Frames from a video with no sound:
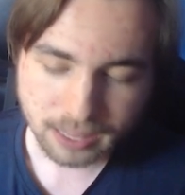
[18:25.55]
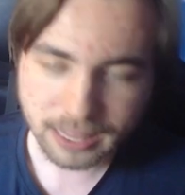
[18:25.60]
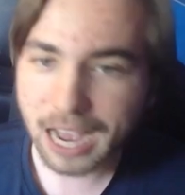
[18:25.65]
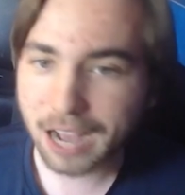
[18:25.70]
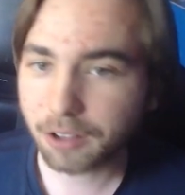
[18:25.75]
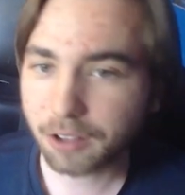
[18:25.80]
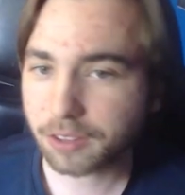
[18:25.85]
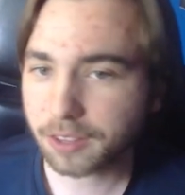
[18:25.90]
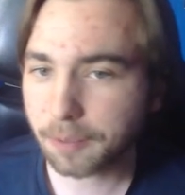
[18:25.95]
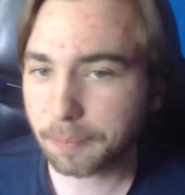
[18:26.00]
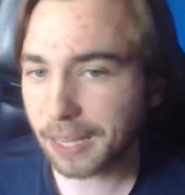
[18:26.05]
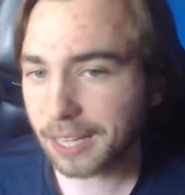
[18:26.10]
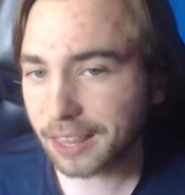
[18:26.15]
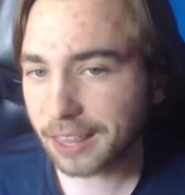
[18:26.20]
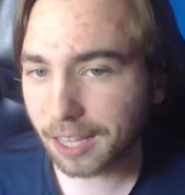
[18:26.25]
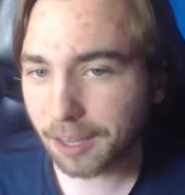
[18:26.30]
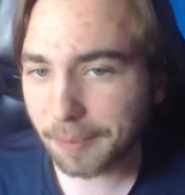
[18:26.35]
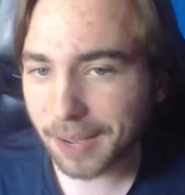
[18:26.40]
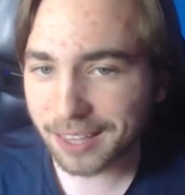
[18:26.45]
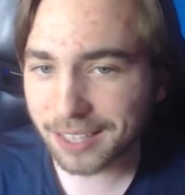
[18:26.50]
Now, the big
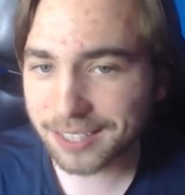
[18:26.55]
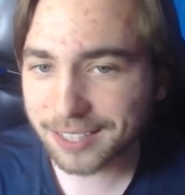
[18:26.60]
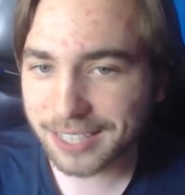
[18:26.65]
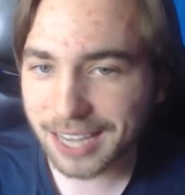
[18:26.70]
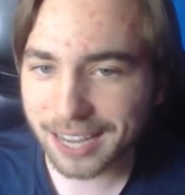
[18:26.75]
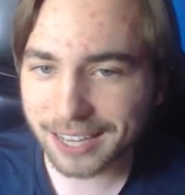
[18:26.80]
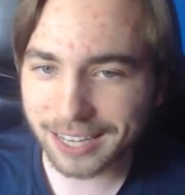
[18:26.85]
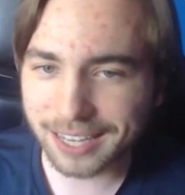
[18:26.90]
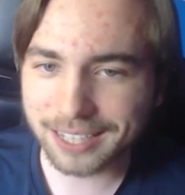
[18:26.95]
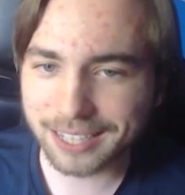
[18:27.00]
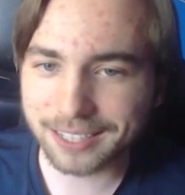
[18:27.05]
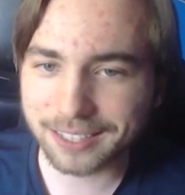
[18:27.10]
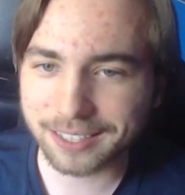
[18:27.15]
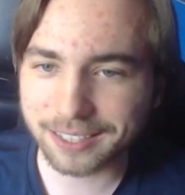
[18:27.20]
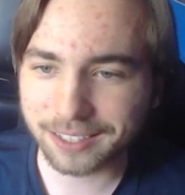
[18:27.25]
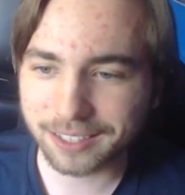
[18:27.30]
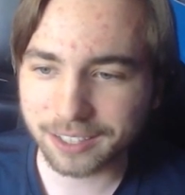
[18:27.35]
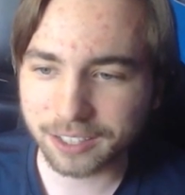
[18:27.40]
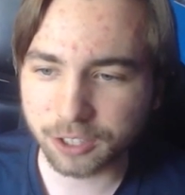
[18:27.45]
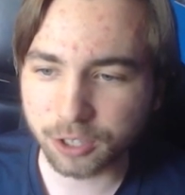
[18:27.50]
thing about this deck
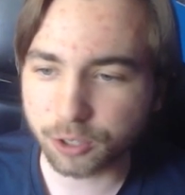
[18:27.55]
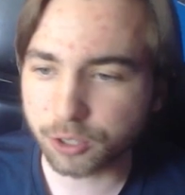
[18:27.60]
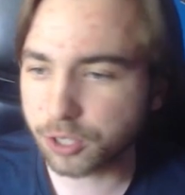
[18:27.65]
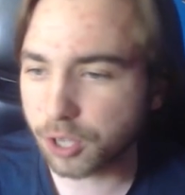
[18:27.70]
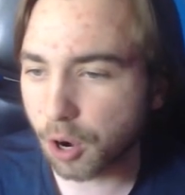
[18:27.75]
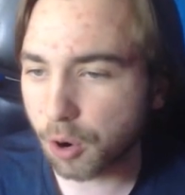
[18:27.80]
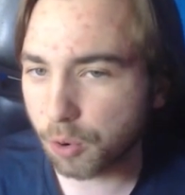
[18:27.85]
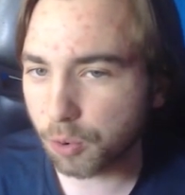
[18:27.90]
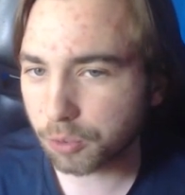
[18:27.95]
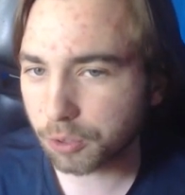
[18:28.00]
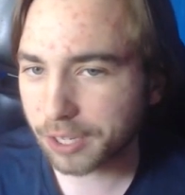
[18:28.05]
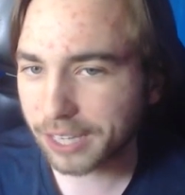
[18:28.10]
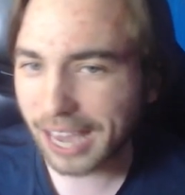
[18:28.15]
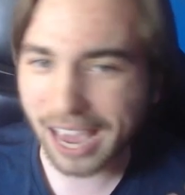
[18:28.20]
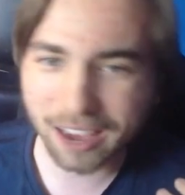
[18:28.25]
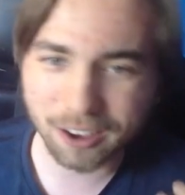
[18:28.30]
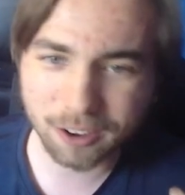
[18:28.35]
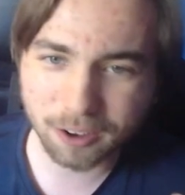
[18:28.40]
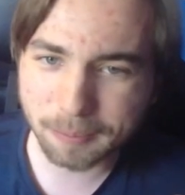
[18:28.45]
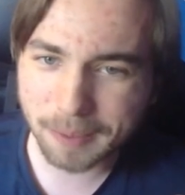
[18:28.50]
is you don't
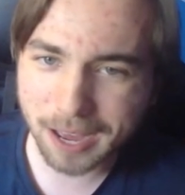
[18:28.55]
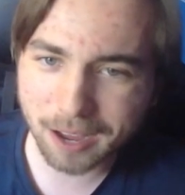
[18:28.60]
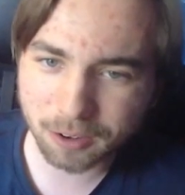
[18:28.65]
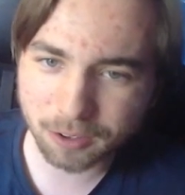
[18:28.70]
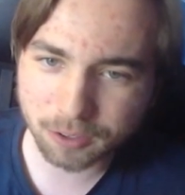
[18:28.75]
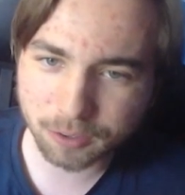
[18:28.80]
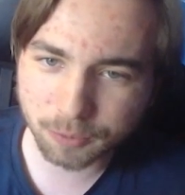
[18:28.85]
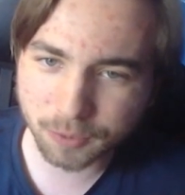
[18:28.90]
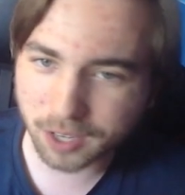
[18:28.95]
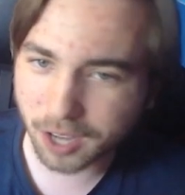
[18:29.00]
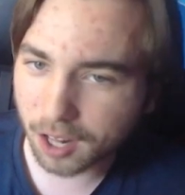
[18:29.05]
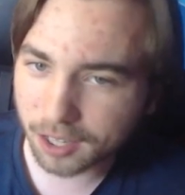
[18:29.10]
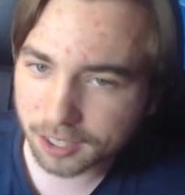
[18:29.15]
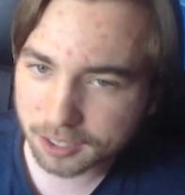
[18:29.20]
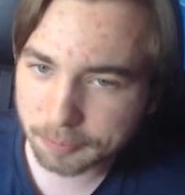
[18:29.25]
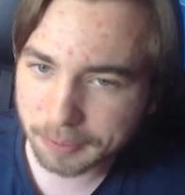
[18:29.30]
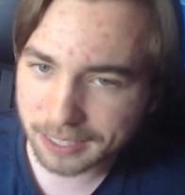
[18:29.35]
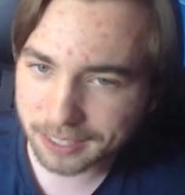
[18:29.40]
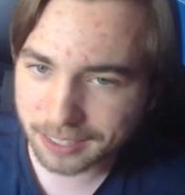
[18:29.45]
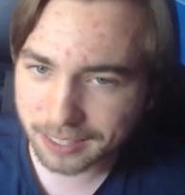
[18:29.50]
care about
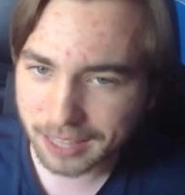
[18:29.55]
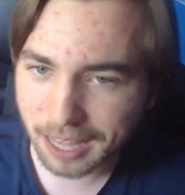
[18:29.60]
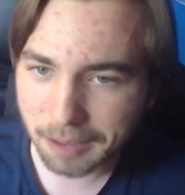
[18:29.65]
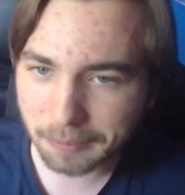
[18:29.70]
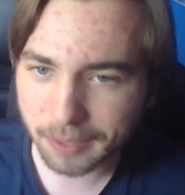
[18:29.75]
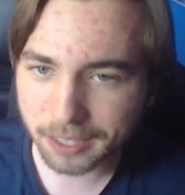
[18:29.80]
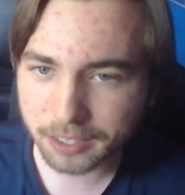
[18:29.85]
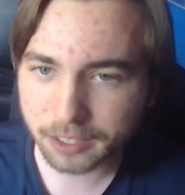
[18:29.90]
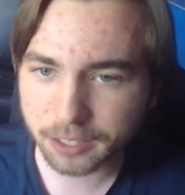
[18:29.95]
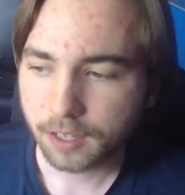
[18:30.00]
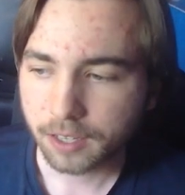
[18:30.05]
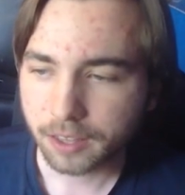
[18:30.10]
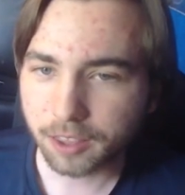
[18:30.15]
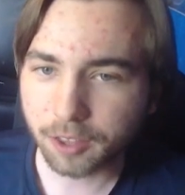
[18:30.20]
Regalis pieces that much.